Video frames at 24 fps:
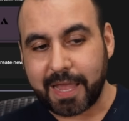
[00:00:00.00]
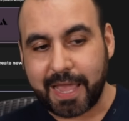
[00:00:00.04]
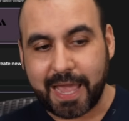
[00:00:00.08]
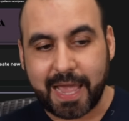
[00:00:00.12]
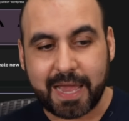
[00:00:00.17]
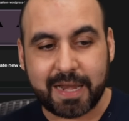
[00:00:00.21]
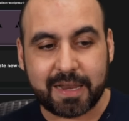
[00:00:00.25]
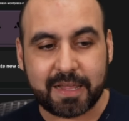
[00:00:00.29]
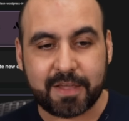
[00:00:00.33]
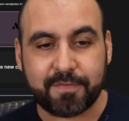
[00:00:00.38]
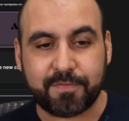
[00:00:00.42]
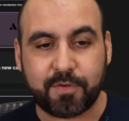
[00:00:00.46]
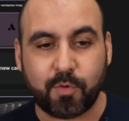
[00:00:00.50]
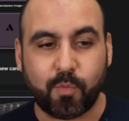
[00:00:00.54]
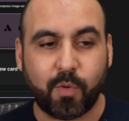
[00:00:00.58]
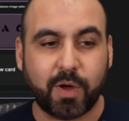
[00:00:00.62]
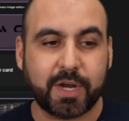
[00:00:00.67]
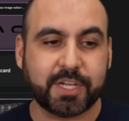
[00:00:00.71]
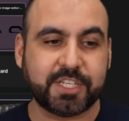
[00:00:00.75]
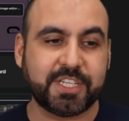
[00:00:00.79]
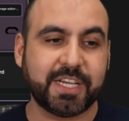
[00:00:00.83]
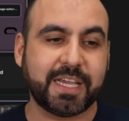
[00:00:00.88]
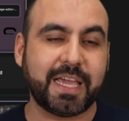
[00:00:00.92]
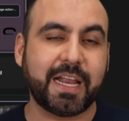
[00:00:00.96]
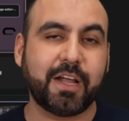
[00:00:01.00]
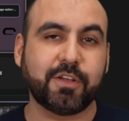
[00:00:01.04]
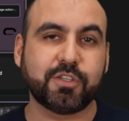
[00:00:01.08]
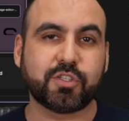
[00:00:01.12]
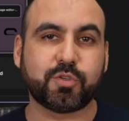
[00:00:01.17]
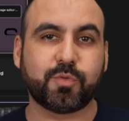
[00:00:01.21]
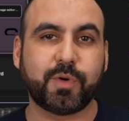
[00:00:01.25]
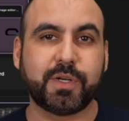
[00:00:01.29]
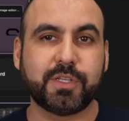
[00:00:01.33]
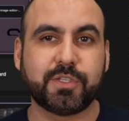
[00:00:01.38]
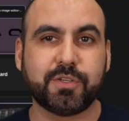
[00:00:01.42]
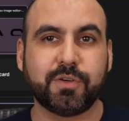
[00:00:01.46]
And if you want to check it out
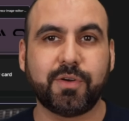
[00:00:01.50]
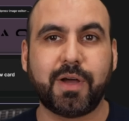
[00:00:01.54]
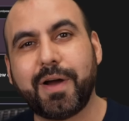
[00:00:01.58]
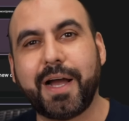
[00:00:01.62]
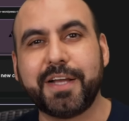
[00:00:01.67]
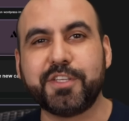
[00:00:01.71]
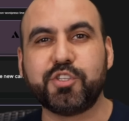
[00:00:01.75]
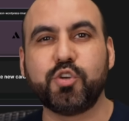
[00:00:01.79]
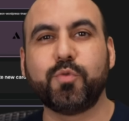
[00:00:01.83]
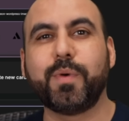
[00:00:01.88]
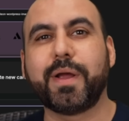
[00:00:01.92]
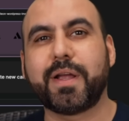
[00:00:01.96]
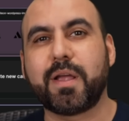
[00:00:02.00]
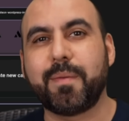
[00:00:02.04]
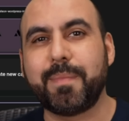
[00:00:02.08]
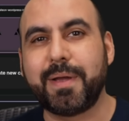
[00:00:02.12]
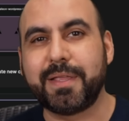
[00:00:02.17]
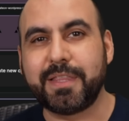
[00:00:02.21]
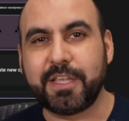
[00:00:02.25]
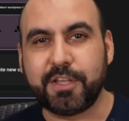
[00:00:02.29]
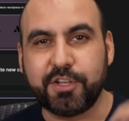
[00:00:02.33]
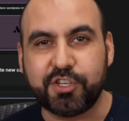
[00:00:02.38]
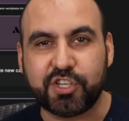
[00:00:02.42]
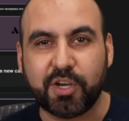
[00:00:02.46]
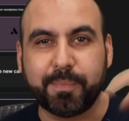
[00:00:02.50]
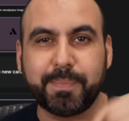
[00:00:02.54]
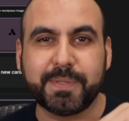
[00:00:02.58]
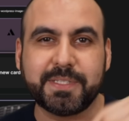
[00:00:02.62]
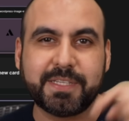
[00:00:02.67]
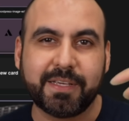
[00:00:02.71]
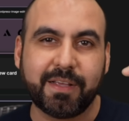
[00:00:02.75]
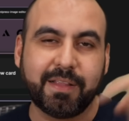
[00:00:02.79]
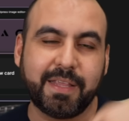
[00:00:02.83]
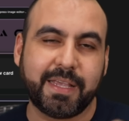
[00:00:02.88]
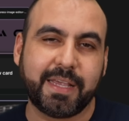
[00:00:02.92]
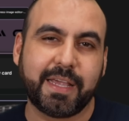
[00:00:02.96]
Scrintal, I do recommend that you jump
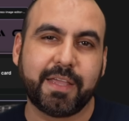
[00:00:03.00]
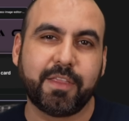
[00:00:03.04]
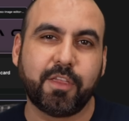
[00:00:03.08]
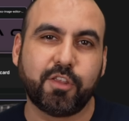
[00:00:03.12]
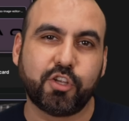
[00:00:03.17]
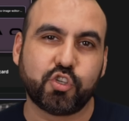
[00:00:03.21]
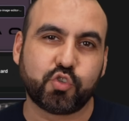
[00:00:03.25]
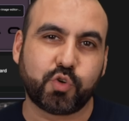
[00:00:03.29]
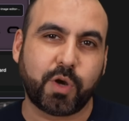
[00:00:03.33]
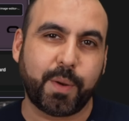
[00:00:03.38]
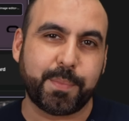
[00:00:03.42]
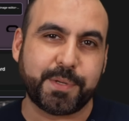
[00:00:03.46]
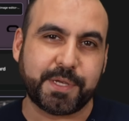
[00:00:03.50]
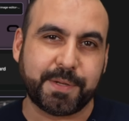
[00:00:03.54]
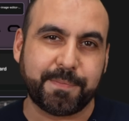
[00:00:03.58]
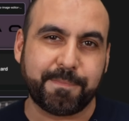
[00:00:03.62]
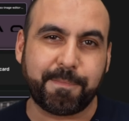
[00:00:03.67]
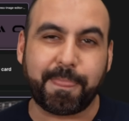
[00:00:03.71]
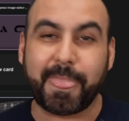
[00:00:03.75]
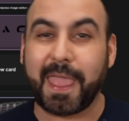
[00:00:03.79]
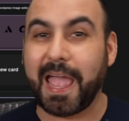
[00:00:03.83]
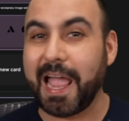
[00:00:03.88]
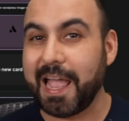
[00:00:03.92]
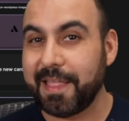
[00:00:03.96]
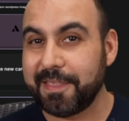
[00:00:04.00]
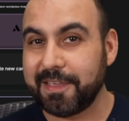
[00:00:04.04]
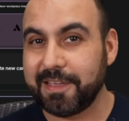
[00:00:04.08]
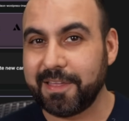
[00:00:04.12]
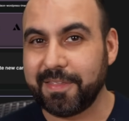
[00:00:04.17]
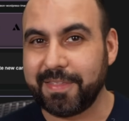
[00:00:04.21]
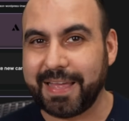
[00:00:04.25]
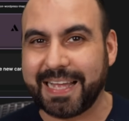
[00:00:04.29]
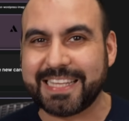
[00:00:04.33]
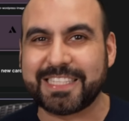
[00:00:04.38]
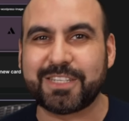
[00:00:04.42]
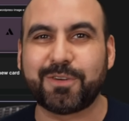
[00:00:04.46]
into the link in the description. And
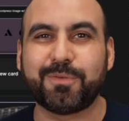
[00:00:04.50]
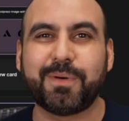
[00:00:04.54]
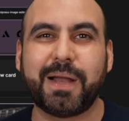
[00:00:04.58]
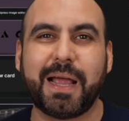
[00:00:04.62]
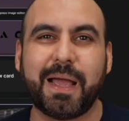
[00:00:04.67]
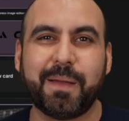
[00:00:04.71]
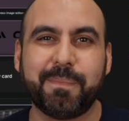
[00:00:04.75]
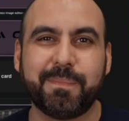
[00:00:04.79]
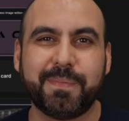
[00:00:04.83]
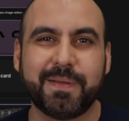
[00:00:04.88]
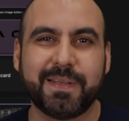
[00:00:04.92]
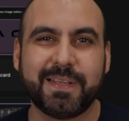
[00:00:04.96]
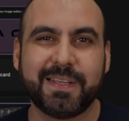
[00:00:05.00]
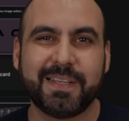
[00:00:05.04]
that's a wrap.